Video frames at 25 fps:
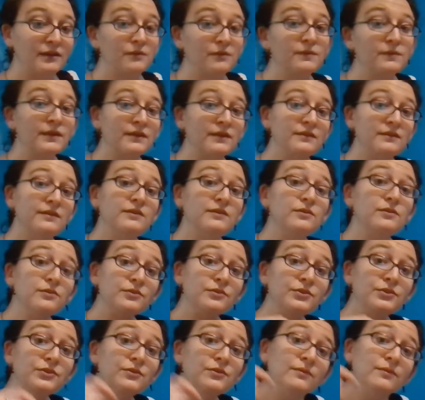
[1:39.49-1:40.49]
and you can
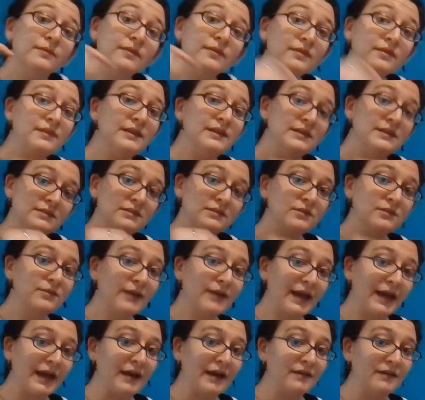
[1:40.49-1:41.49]
still do this
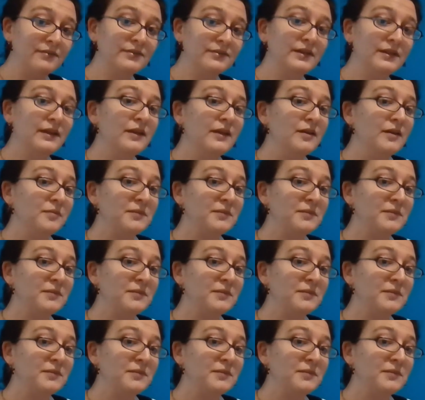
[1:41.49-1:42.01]
craft